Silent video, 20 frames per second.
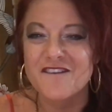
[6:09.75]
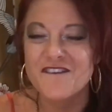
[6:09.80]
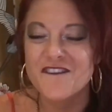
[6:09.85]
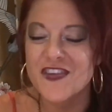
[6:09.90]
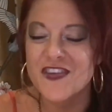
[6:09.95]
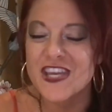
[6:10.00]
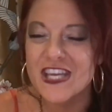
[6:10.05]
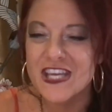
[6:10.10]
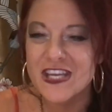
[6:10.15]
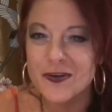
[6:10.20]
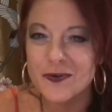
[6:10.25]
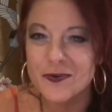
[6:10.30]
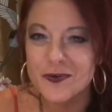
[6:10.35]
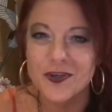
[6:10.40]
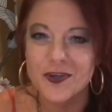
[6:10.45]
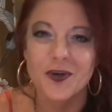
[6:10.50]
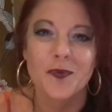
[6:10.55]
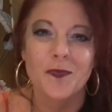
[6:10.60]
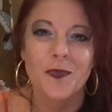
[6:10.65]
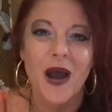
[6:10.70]
feel
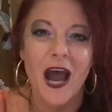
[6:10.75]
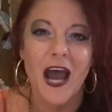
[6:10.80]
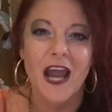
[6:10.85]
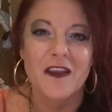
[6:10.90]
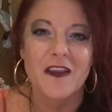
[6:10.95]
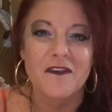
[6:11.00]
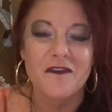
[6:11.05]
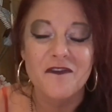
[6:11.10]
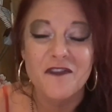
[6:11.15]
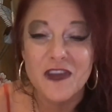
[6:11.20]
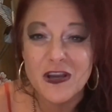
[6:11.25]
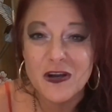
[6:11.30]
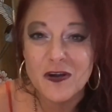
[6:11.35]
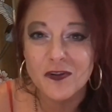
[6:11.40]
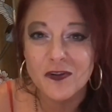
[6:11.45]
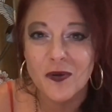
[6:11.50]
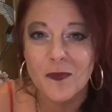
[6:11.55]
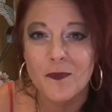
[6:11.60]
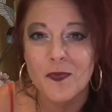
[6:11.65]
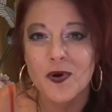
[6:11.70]
your body,
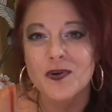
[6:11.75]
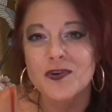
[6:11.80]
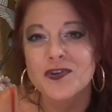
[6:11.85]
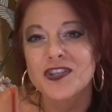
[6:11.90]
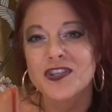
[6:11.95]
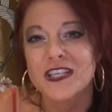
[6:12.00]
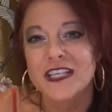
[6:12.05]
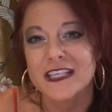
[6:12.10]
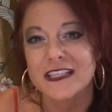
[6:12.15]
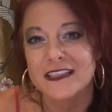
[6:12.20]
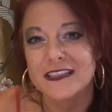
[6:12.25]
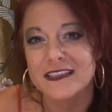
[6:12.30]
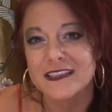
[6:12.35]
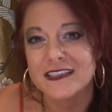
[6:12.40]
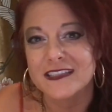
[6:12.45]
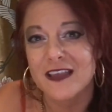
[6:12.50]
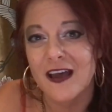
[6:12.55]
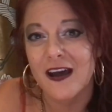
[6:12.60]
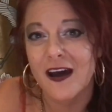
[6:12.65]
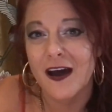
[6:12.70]
feel
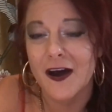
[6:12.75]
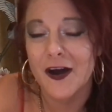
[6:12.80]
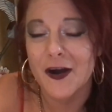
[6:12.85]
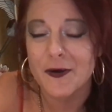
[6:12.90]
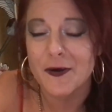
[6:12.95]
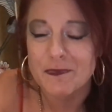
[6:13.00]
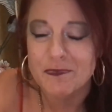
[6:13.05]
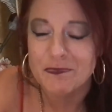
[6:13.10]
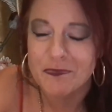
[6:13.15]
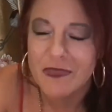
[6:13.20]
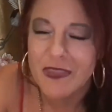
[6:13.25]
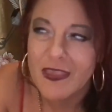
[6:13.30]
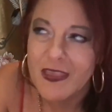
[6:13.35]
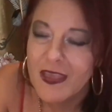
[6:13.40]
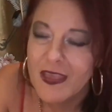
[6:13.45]
emotions, um,